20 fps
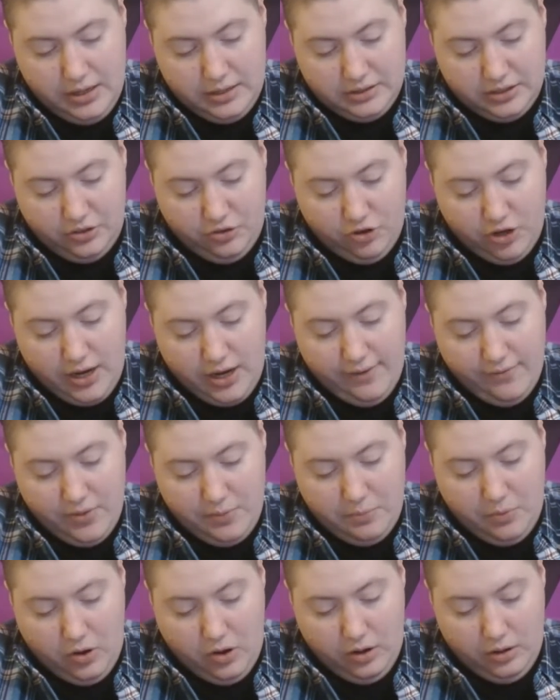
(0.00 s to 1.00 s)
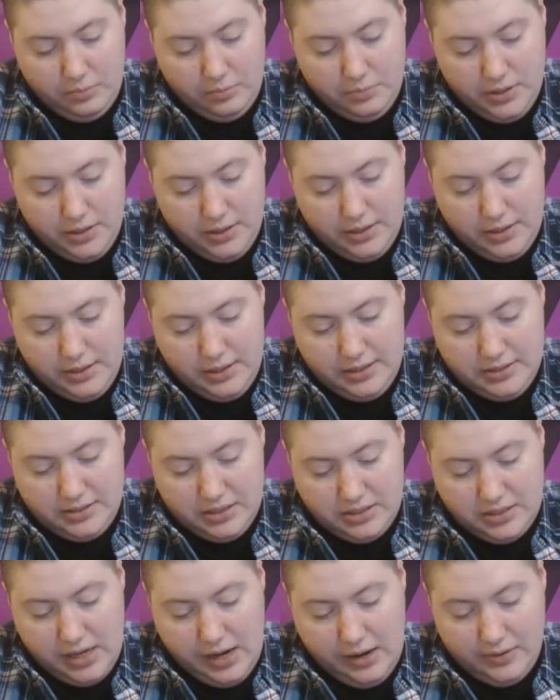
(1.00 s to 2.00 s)
the cry of the mob, is the
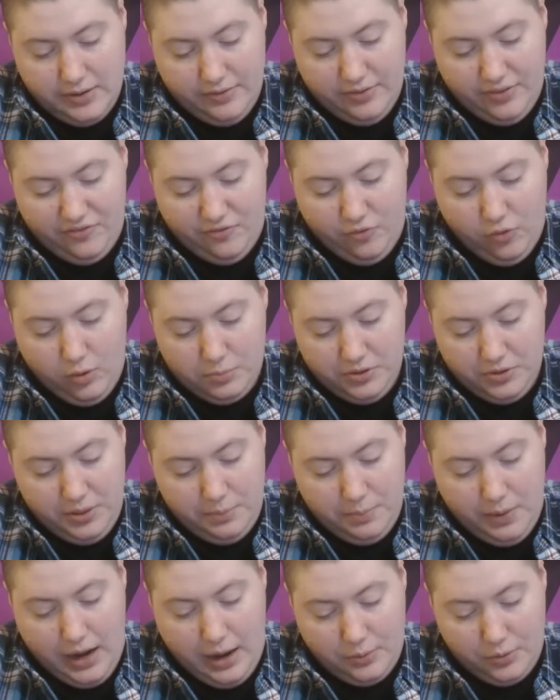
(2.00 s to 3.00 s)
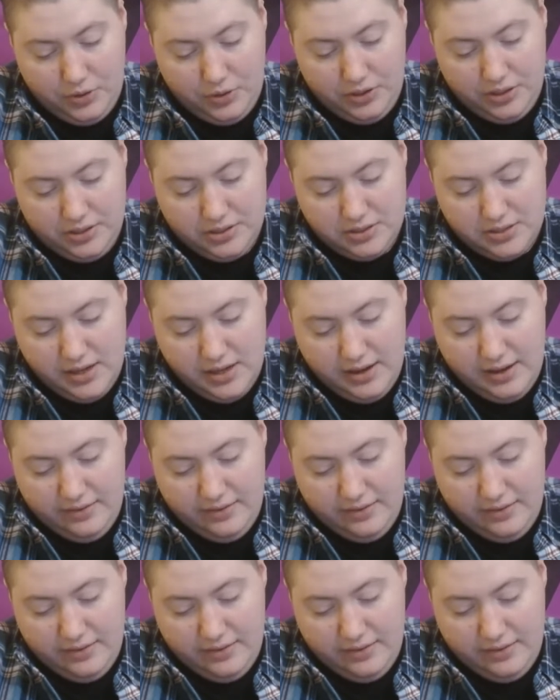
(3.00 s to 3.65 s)
sound of the formerly powerless